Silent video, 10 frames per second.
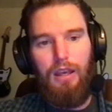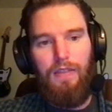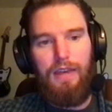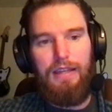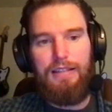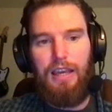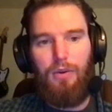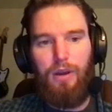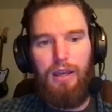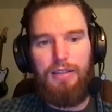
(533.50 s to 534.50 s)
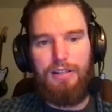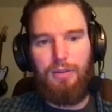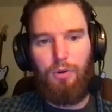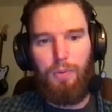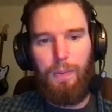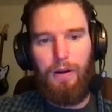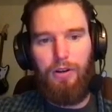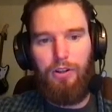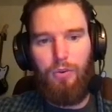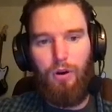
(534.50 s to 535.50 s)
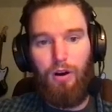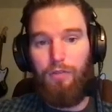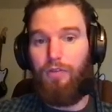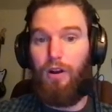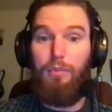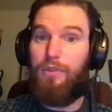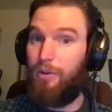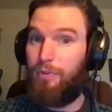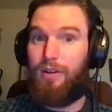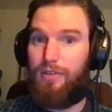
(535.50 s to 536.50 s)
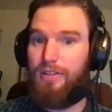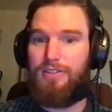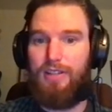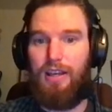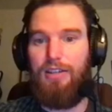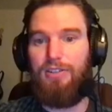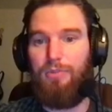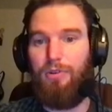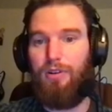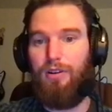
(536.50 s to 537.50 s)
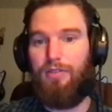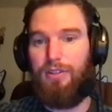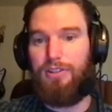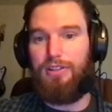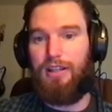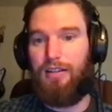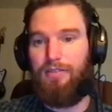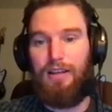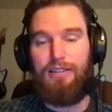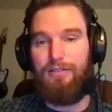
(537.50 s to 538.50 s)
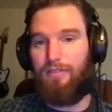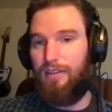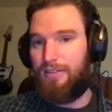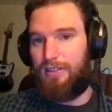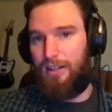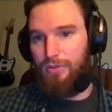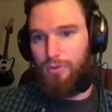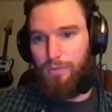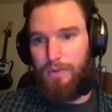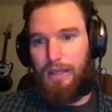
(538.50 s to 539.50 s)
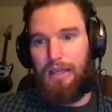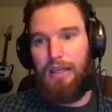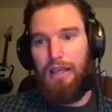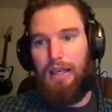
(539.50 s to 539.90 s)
The key takeaway is that the more prepared you are from your previous stage, the more efficient and effective this stage will be.